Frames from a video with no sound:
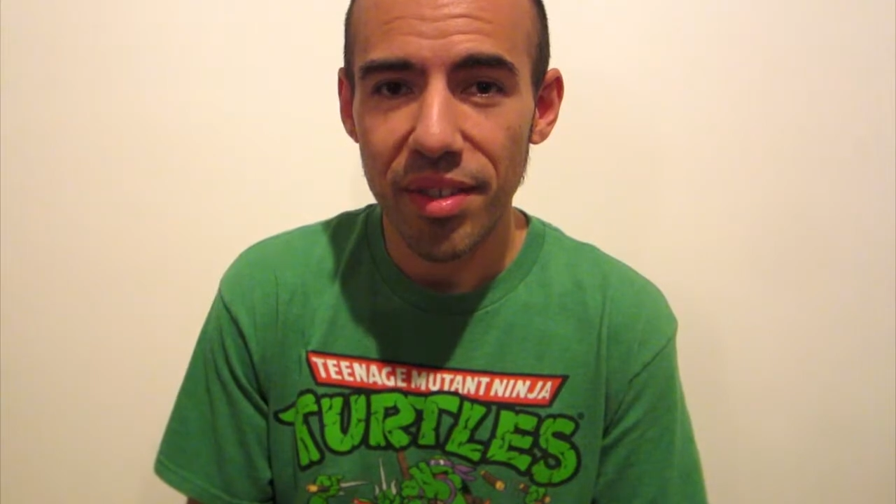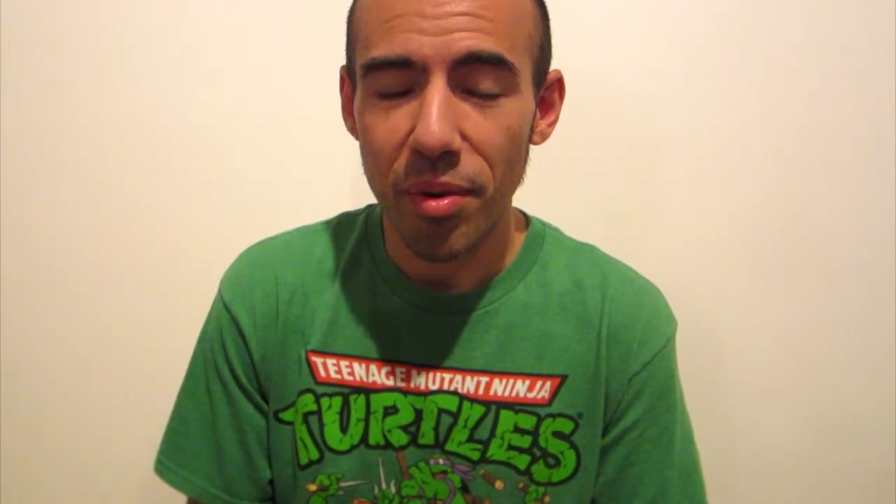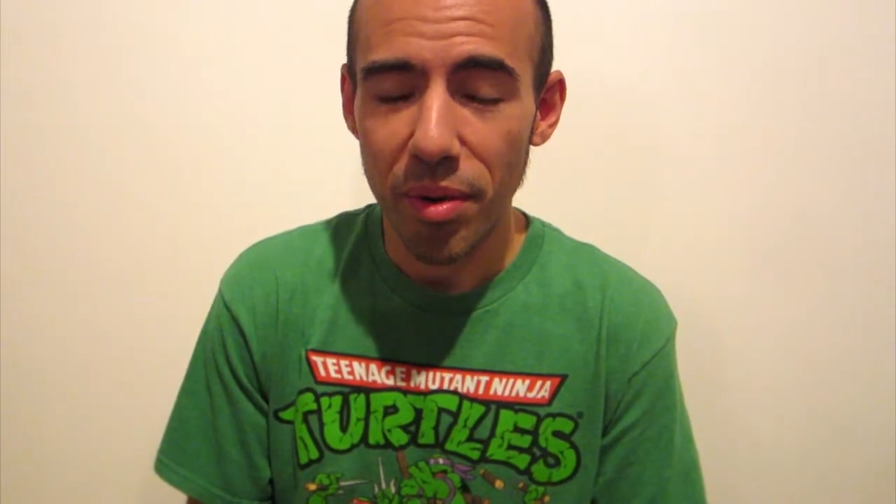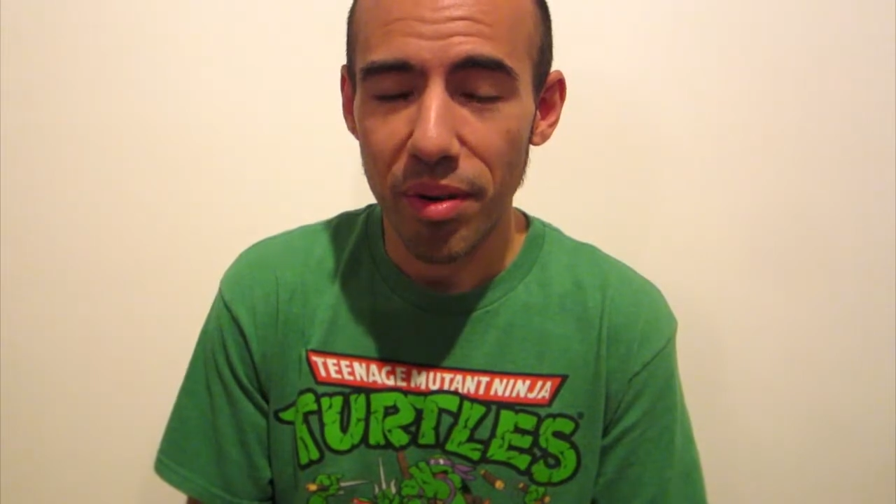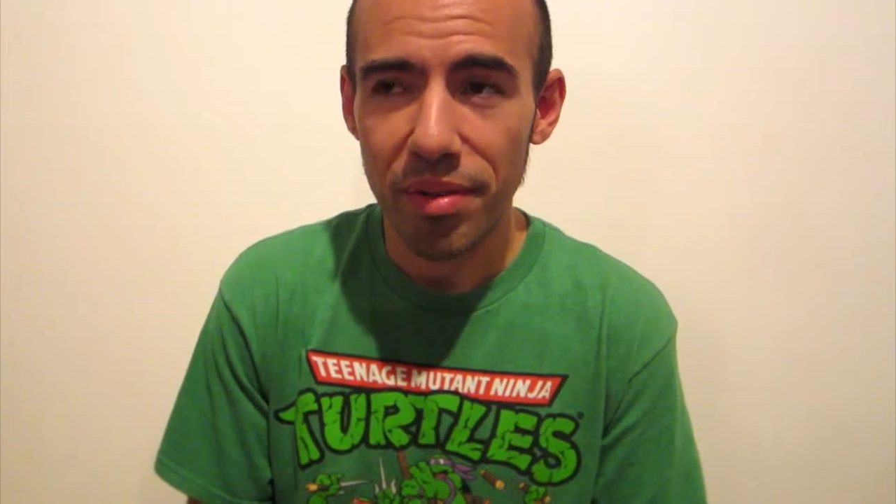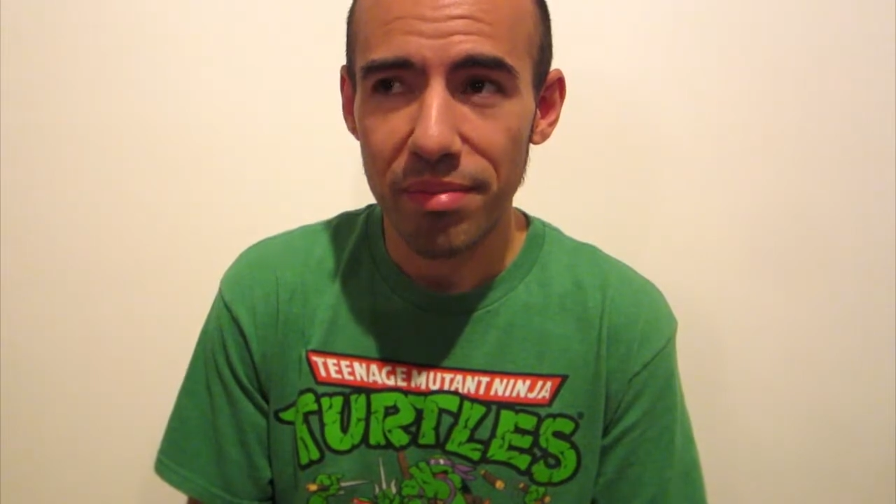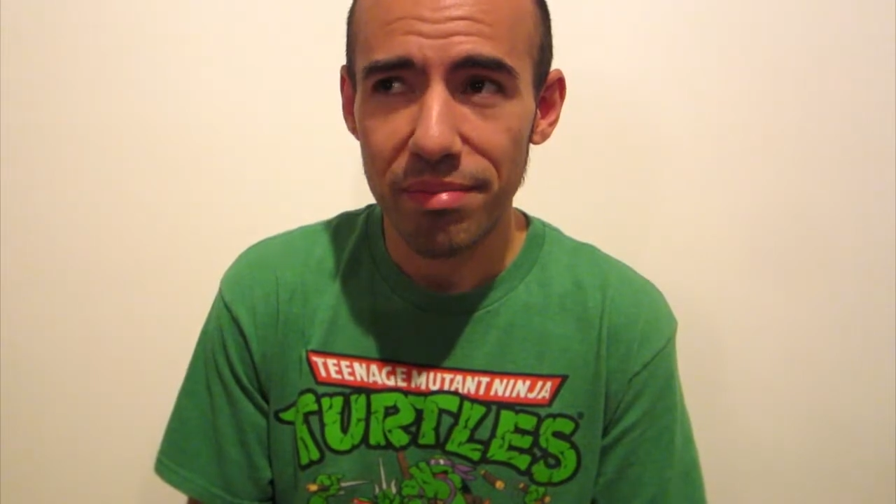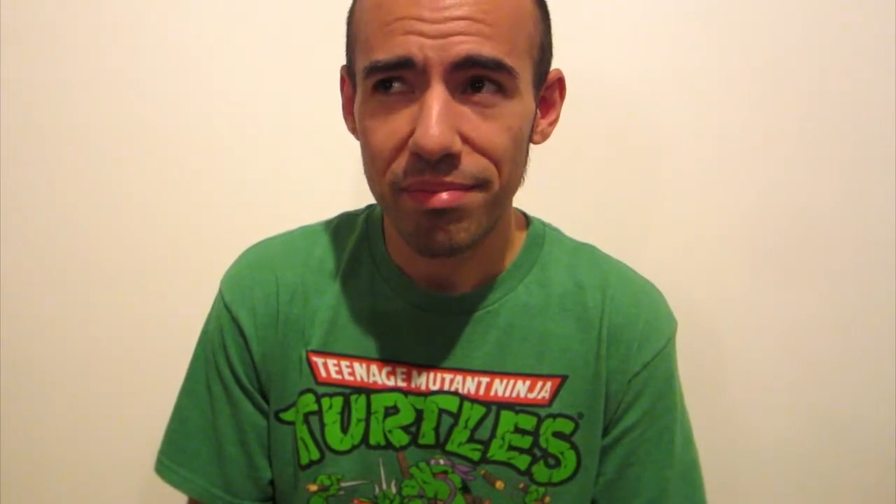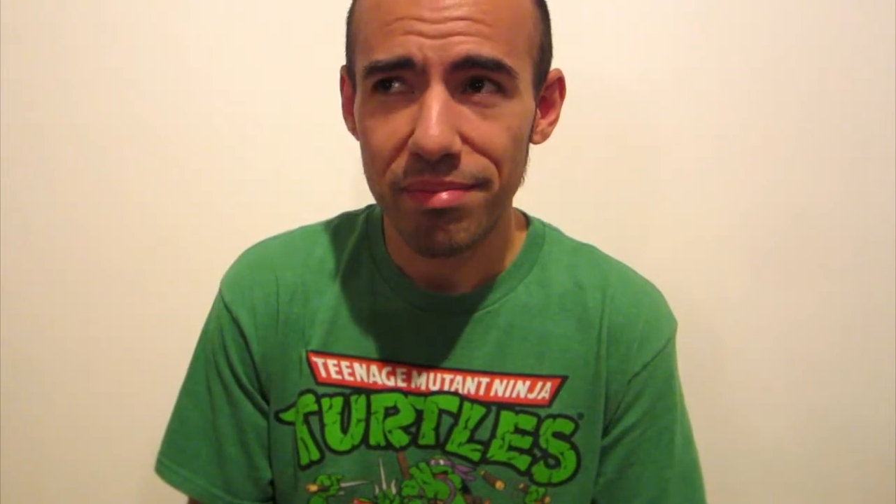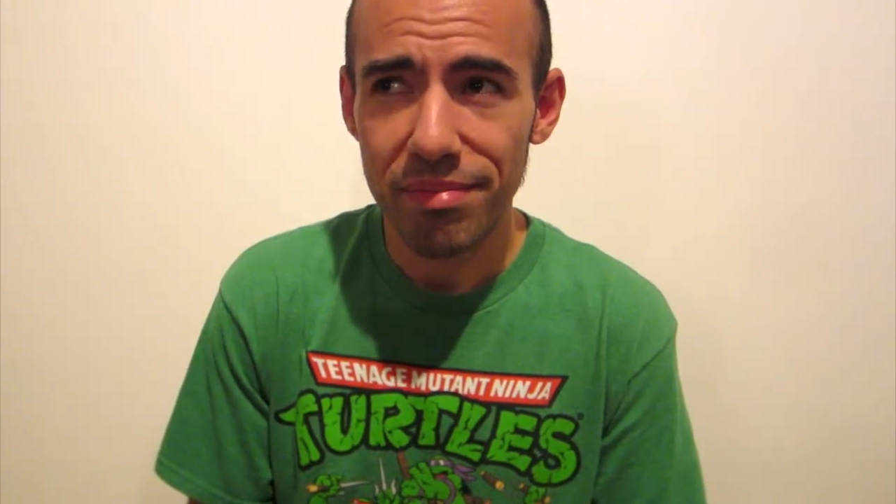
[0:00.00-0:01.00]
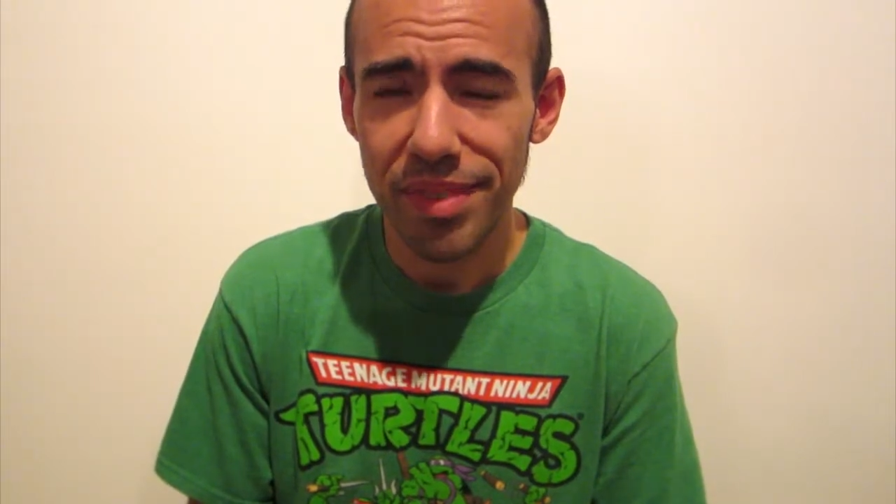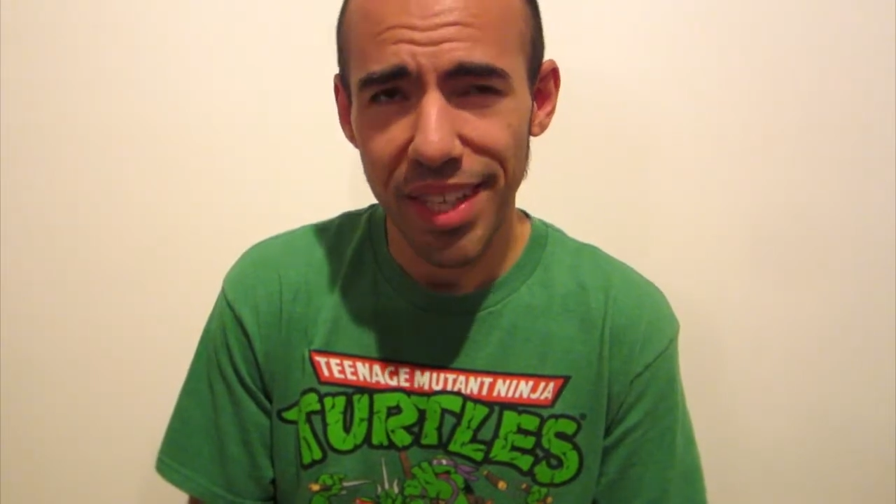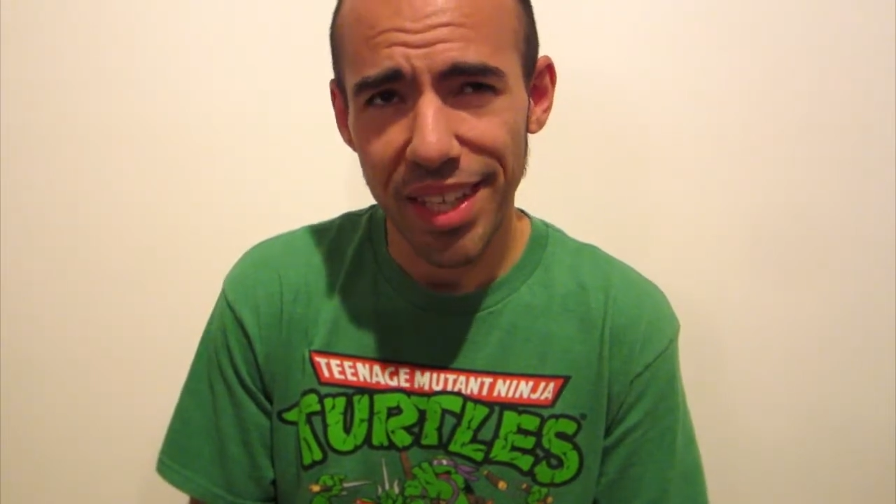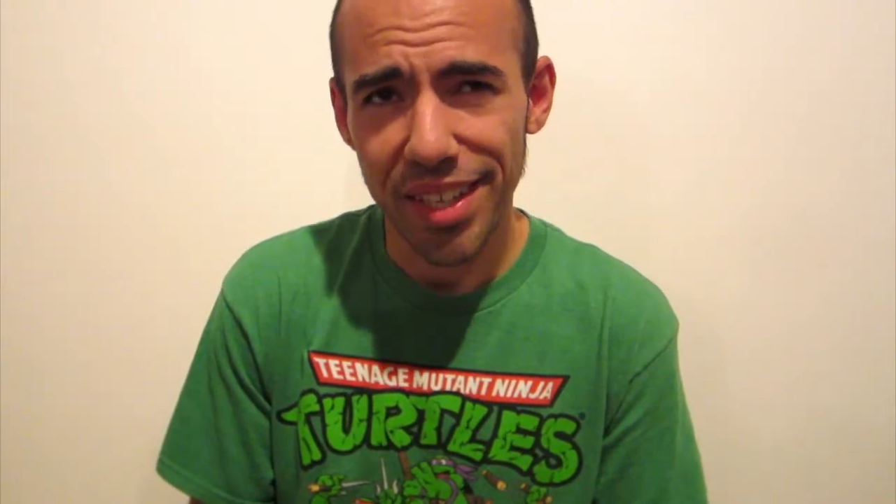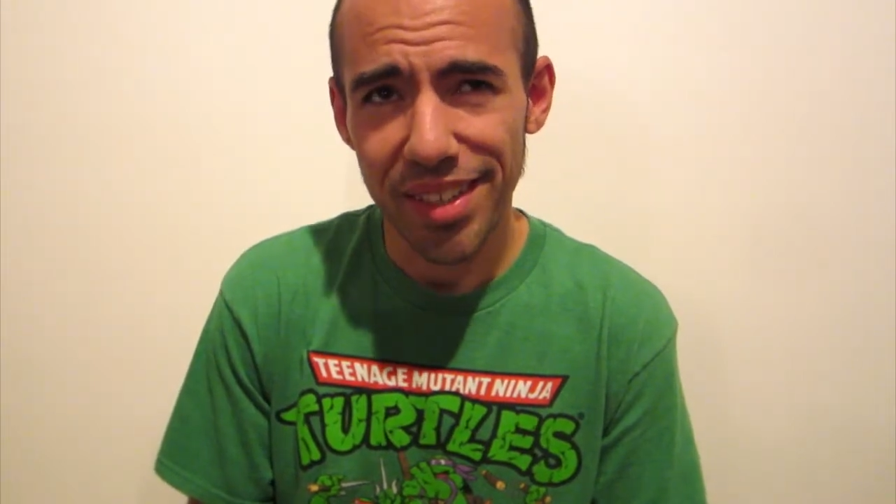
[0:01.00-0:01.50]
or
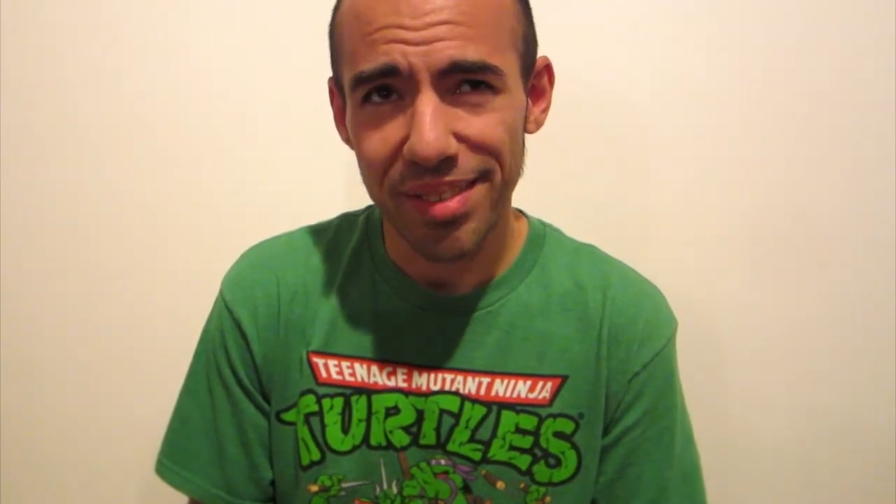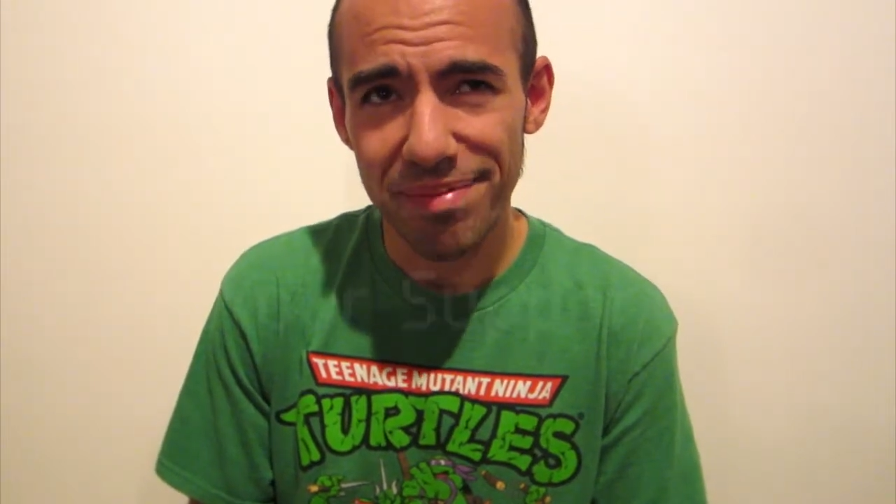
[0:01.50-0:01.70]
later.